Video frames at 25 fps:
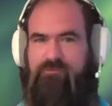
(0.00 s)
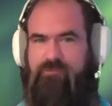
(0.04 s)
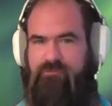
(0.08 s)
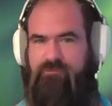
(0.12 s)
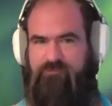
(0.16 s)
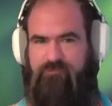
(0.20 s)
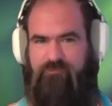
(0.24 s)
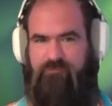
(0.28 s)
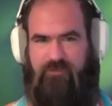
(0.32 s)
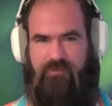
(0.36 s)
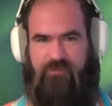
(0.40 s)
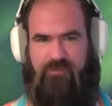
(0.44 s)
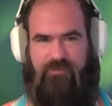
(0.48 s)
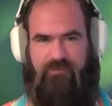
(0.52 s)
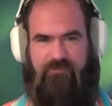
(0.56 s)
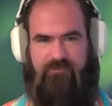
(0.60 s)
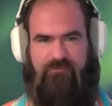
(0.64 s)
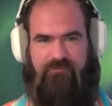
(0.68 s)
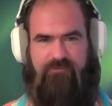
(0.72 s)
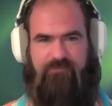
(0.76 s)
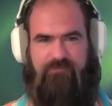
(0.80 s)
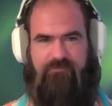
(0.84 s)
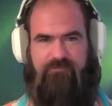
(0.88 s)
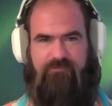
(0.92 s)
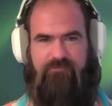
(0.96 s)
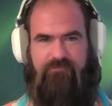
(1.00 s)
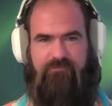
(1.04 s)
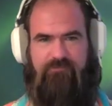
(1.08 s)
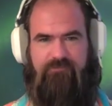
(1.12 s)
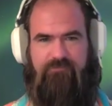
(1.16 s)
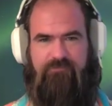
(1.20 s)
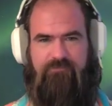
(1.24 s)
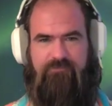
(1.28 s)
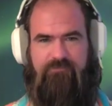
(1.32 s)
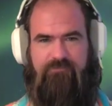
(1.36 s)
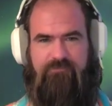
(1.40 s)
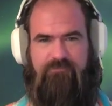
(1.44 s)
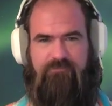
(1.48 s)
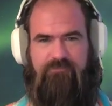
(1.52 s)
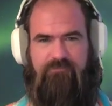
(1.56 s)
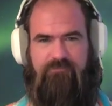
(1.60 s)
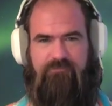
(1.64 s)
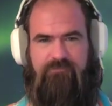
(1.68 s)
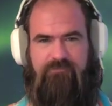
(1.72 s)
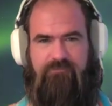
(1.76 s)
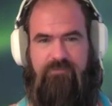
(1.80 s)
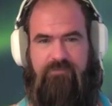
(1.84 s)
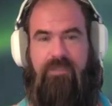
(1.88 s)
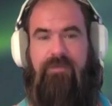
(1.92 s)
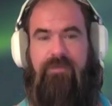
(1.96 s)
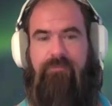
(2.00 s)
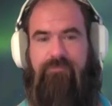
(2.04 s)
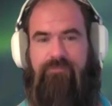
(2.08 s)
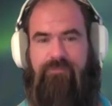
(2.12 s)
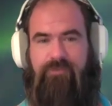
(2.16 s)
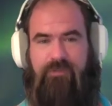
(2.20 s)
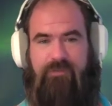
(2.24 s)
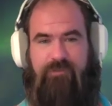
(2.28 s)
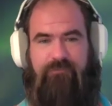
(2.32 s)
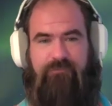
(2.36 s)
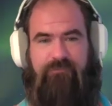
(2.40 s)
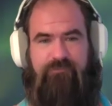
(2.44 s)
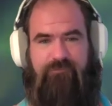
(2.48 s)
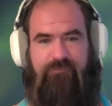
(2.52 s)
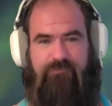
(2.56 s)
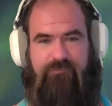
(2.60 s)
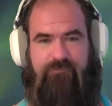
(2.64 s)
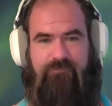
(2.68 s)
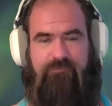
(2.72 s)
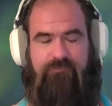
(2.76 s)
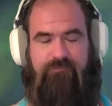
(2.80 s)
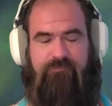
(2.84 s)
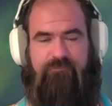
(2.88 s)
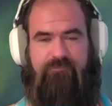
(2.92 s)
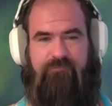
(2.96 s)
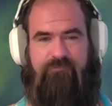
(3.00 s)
is not embraced.